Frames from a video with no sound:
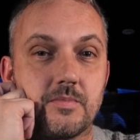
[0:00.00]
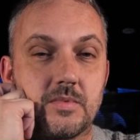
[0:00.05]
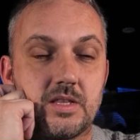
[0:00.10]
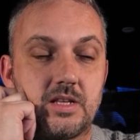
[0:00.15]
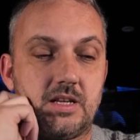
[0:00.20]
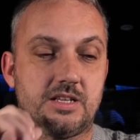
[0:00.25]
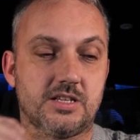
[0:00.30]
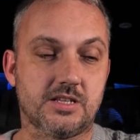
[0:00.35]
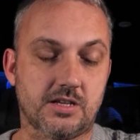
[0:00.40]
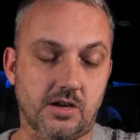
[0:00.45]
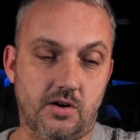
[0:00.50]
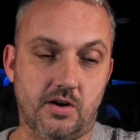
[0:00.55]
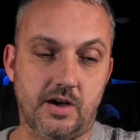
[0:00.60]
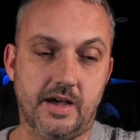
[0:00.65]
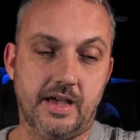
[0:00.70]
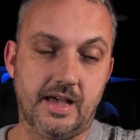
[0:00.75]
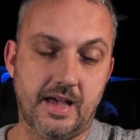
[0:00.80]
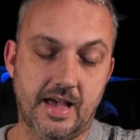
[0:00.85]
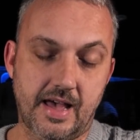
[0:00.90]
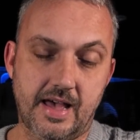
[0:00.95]
This
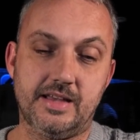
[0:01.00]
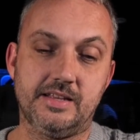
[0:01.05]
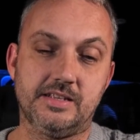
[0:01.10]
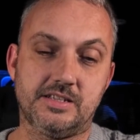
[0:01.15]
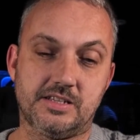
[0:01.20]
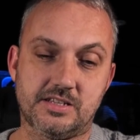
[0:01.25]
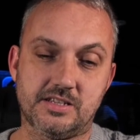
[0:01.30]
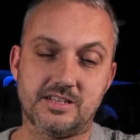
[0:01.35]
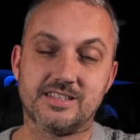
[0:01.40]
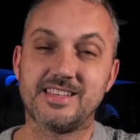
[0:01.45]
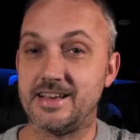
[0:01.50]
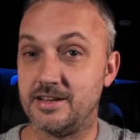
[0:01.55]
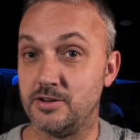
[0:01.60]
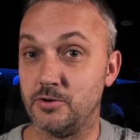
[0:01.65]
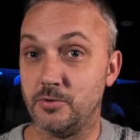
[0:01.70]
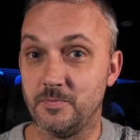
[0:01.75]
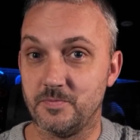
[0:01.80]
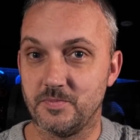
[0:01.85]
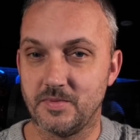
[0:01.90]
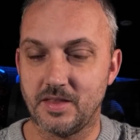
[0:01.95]
guy has,
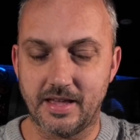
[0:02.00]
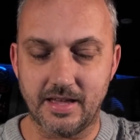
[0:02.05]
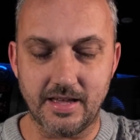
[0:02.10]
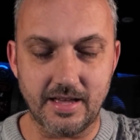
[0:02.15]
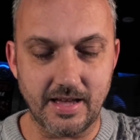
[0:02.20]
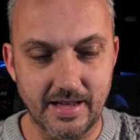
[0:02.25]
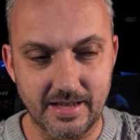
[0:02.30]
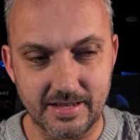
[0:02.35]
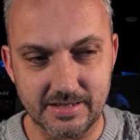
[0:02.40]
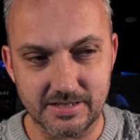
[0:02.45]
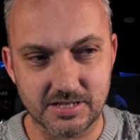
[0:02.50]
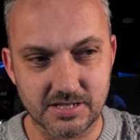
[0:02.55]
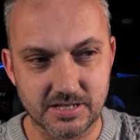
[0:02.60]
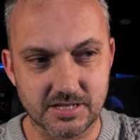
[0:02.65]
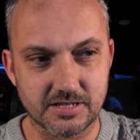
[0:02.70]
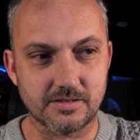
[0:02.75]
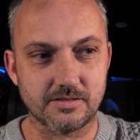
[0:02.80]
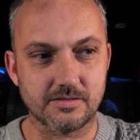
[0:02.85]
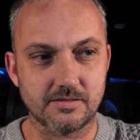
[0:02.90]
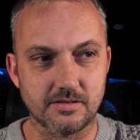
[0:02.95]
Daniel, he
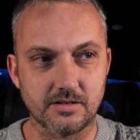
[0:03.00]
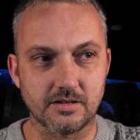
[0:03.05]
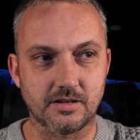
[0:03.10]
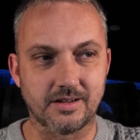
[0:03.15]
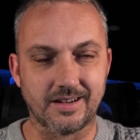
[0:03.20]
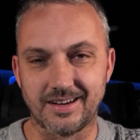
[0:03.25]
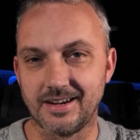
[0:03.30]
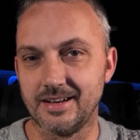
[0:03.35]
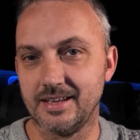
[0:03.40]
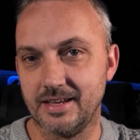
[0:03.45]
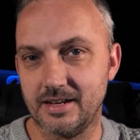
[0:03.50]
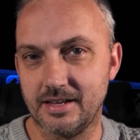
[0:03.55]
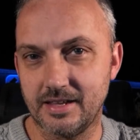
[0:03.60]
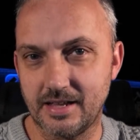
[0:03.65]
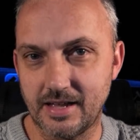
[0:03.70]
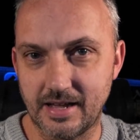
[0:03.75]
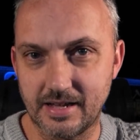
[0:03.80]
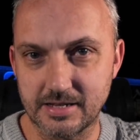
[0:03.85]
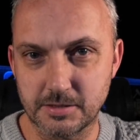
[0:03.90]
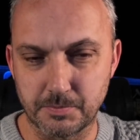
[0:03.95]
has, clearly
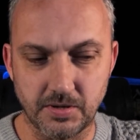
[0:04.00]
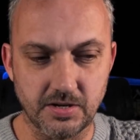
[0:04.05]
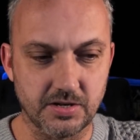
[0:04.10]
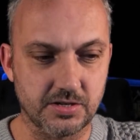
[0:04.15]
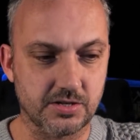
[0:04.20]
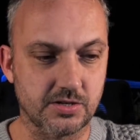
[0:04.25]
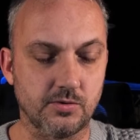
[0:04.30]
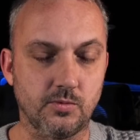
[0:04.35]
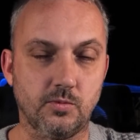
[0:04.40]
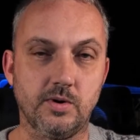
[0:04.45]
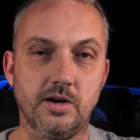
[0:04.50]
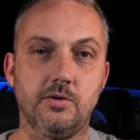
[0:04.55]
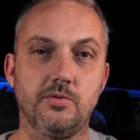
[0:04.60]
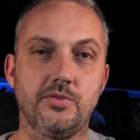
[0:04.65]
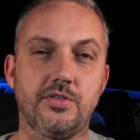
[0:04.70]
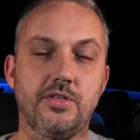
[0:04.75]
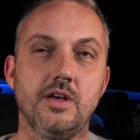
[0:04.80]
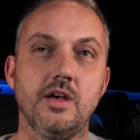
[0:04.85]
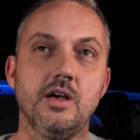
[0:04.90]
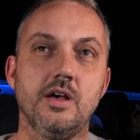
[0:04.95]
has personal wealth.